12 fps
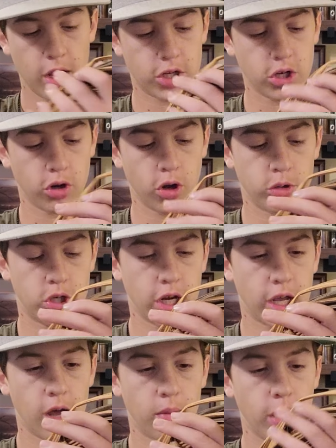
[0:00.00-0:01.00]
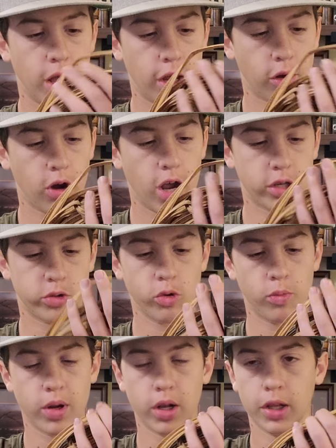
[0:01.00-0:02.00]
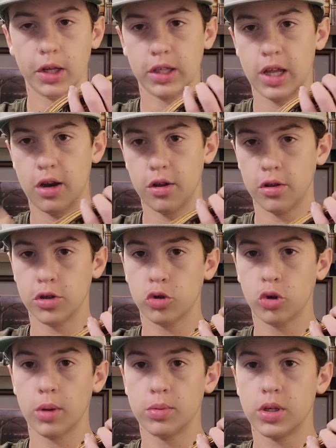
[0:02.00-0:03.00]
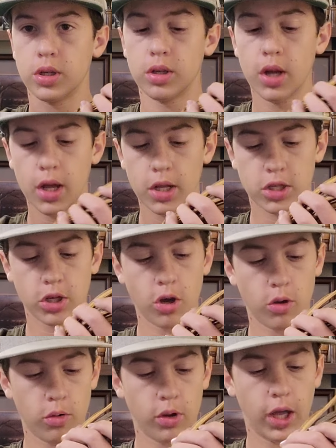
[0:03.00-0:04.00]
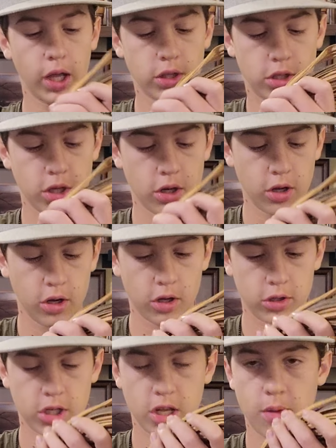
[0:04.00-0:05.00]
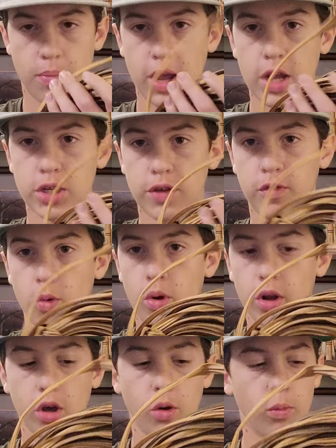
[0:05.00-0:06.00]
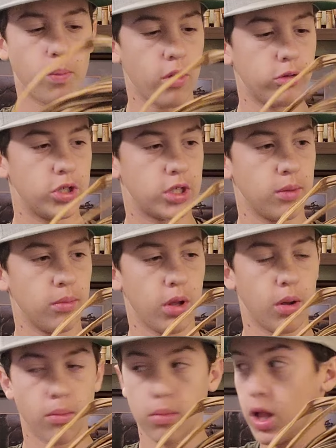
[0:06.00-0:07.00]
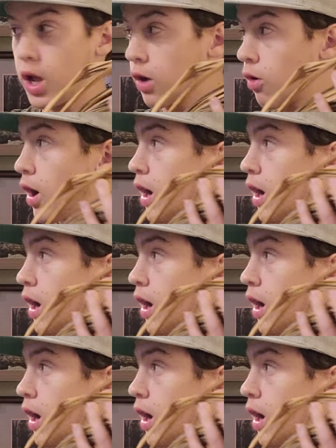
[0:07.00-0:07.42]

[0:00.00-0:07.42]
that y'all go check out Blind Grass. We'll put a link down in the description to go get to uh, to their page if you want to go purchase some blind